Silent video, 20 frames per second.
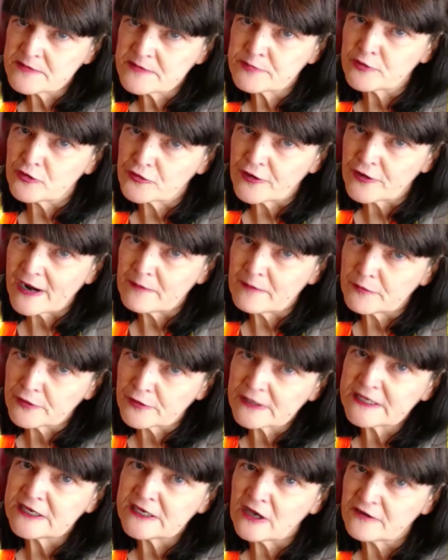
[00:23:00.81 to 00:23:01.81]
program
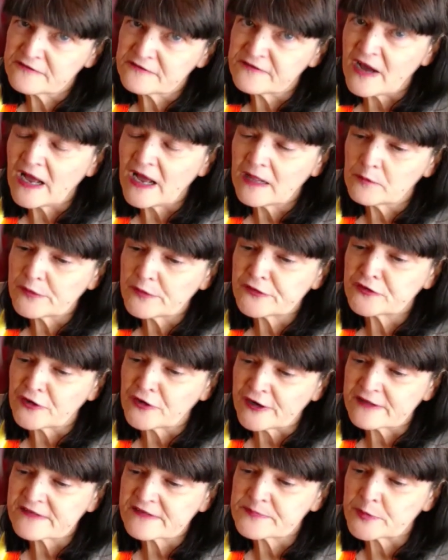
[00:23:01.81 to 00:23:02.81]
really on file with
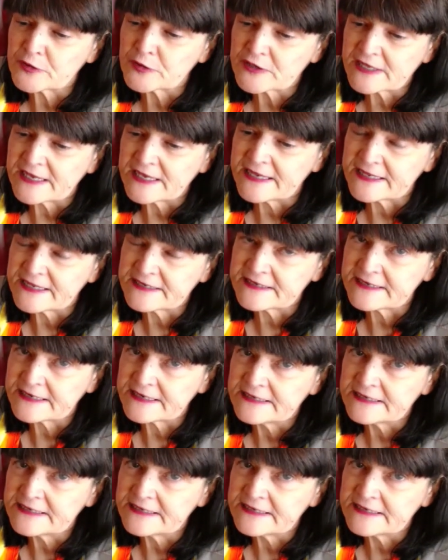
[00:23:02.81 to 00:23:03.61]
Transport Canada.